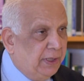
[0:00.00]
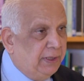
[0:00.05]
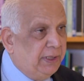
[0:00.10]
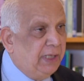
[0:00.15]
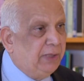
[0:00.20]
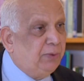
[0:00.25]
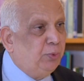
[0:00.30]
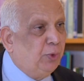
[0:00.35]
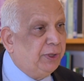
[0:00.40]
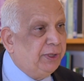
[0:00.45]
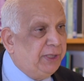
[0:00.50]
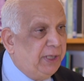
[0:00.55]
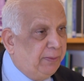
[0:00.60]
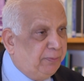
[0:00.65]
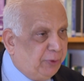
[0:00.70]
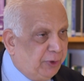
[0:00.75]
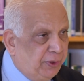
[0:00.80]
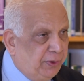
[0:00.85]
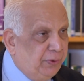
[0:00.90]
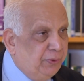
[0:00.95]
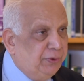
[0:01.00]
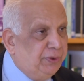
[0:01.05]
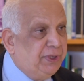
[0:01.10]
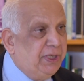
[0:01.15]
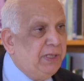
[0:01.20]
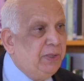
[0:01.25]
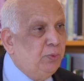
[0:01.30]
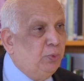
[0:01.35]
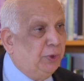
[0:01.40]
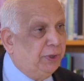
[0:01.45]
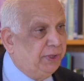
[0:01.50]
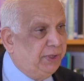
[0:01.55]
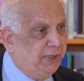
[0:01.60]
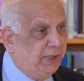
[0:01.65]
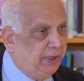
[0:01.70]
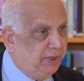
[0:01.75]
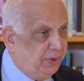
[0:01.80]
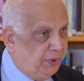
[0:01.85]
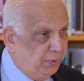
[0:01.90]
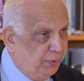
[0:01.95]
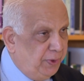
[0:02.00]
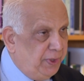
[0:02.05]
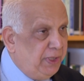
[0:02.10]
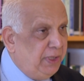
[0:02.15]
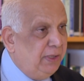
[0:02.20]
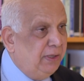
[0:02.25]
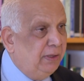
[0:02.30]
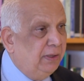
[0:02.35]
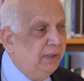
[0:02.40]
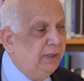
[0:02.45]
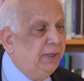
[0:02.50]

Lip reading: that what they are producing, what they are doing